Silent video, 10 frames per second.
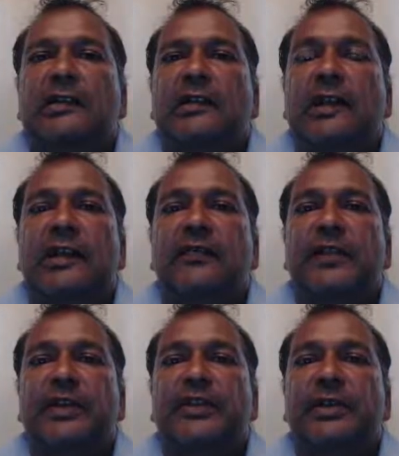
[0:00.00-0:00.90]

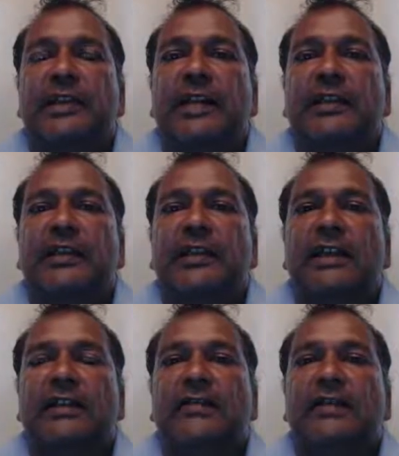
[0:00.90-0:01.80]
individually and
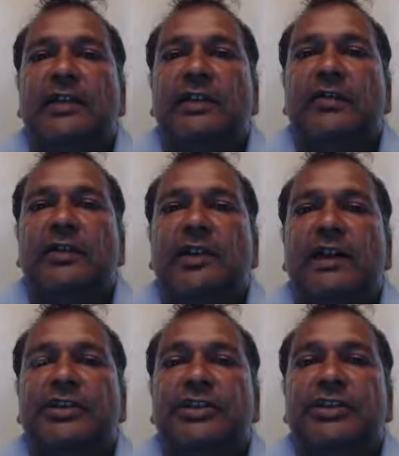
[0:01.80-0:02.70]
collectively the
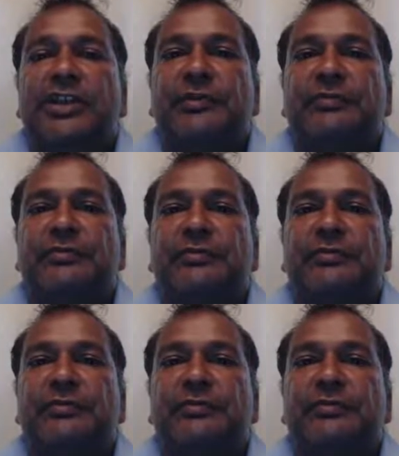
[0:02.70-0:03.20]
relationship